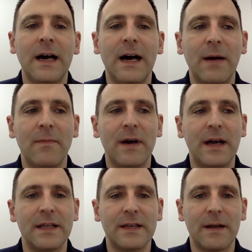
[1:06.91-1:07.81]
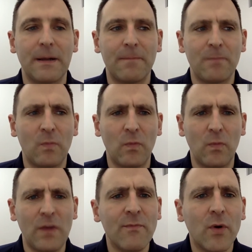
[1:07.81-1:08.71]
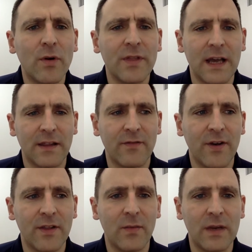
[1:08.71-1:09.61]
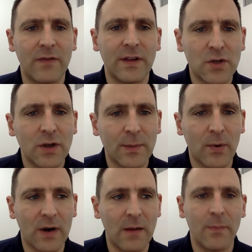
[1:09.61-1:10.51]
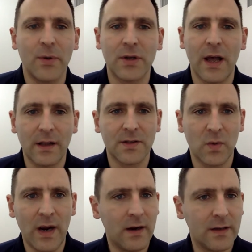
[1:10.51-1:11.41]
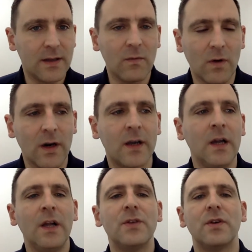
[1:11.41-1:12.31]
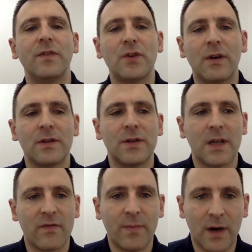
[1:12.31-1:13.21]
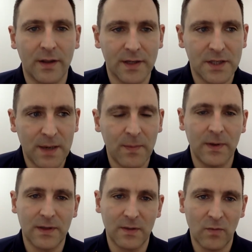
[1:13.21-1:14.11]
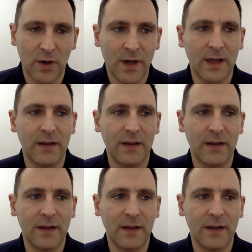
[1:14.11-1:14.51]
Even more than that, they found that whenever they took the program and put it elsewhere, it didn't work. So if they took it to a different part of the chip, it didn't work.